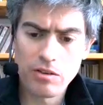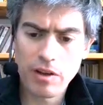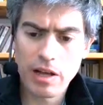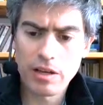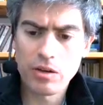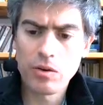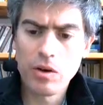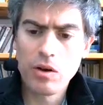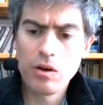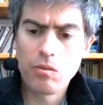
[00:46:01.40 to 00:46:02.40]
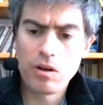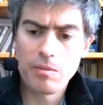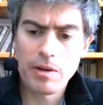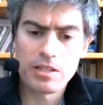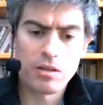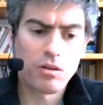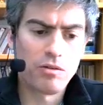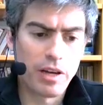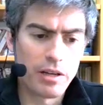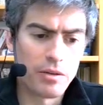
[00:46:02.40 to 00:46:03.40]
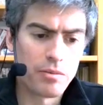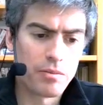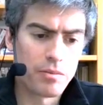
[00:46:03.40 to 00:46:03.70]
new value, one of them has the old value.